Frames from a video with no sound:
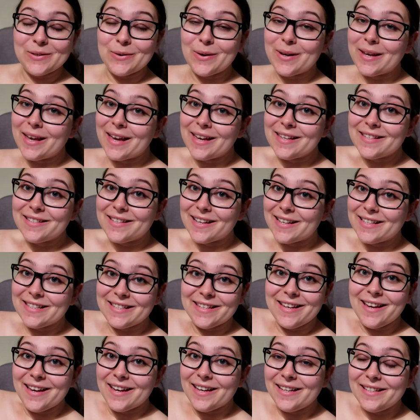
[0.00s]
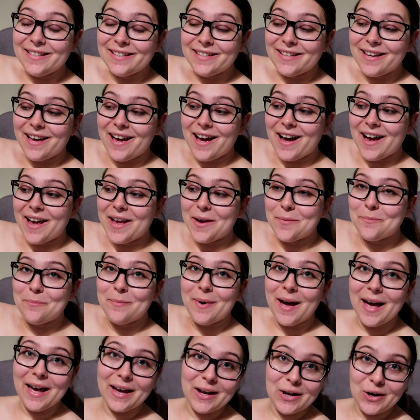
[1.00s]
So I guess that's it. I am
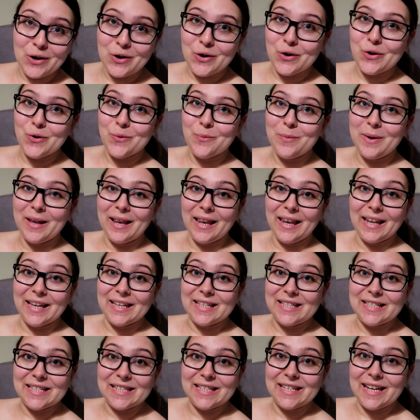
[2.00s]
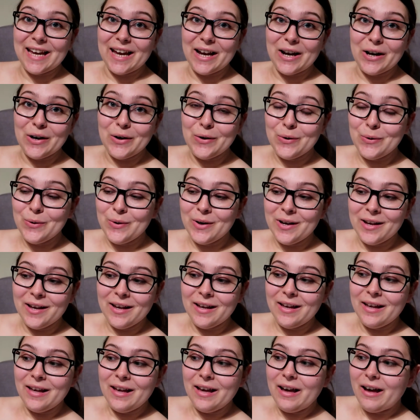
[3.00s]
back home in London now.
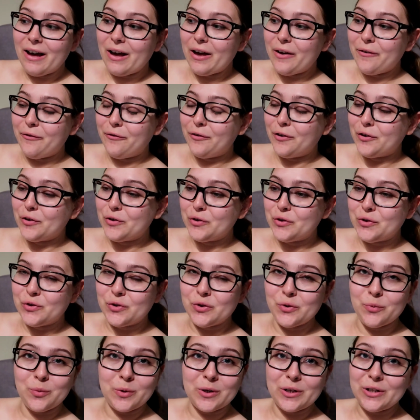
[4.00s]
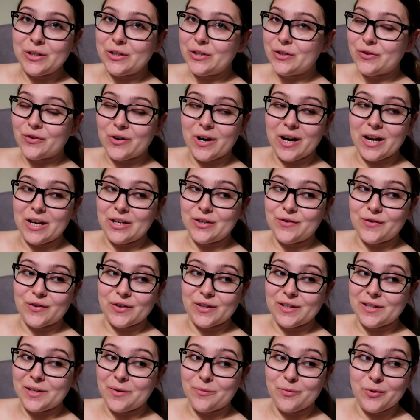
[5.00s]
I feel super strange
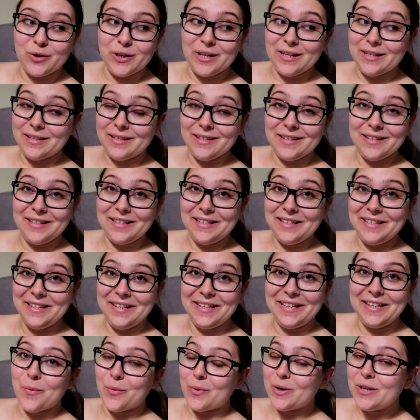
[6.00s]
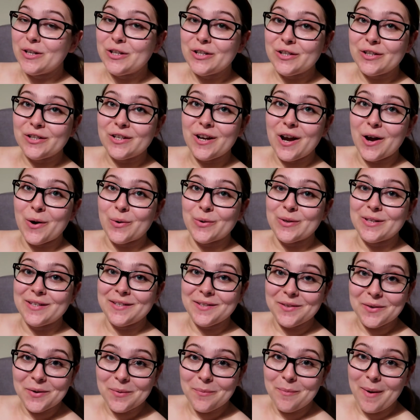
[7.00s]
for some reason. I wish I was
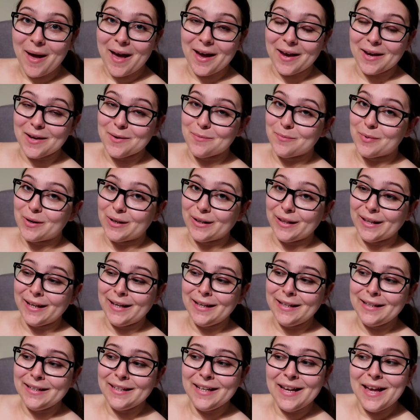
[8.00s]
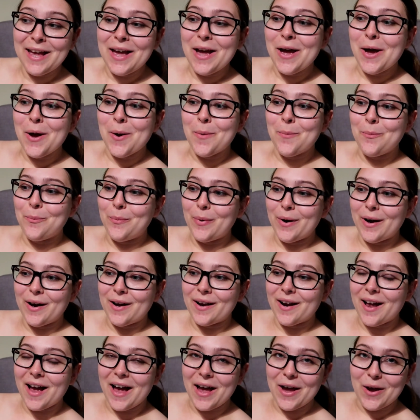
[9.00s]
still back in Berlin,
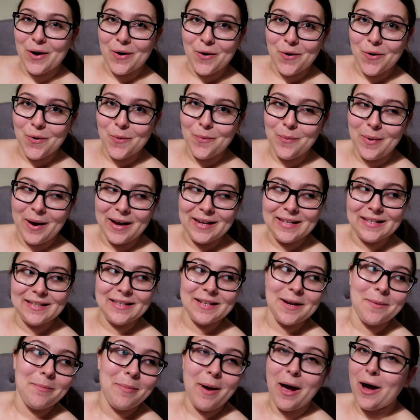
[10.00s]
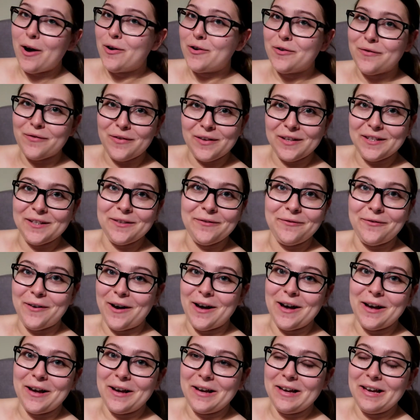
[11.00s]
but I hope I snap out of this
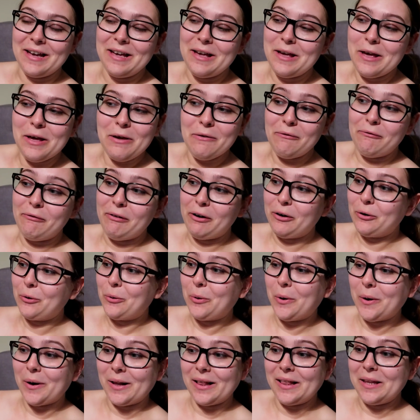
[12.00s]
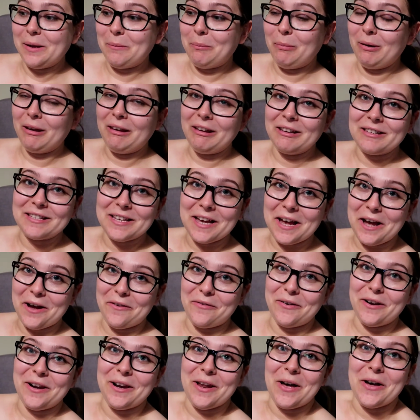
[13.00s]
funk very quickly because I
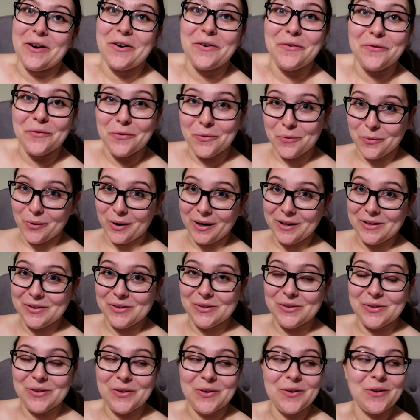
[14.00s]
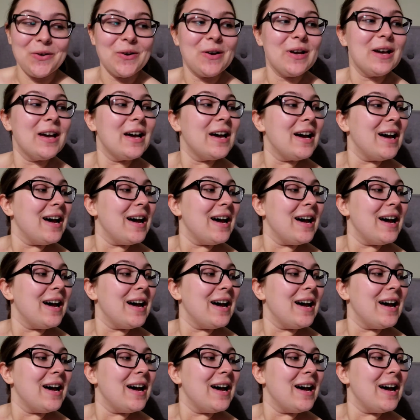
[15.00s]
have a lot of work to do.